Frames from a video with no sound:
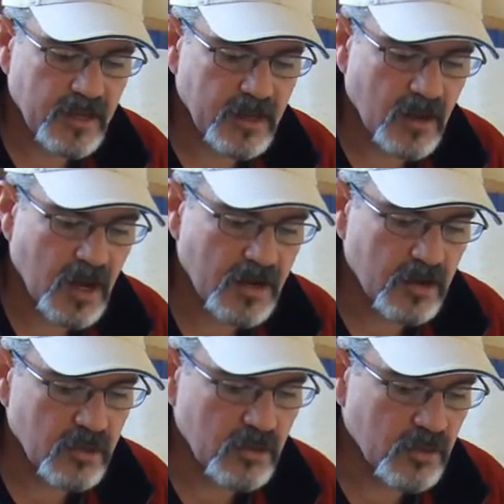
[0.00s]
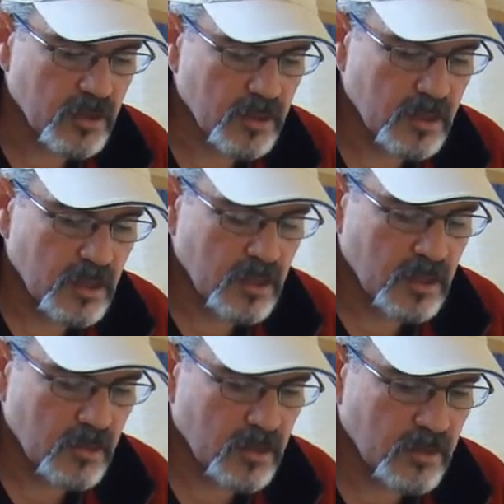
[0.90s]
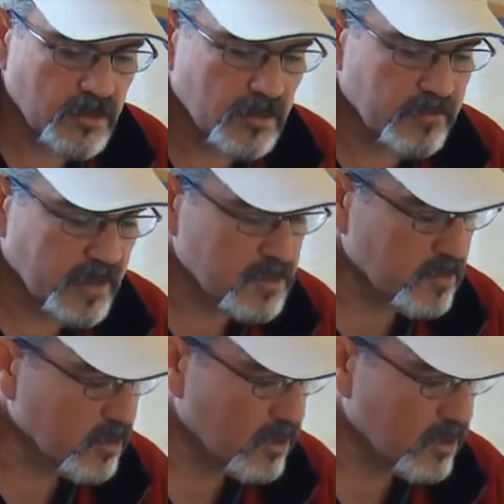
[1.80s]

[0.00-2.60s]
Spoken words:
hot glue or other flexible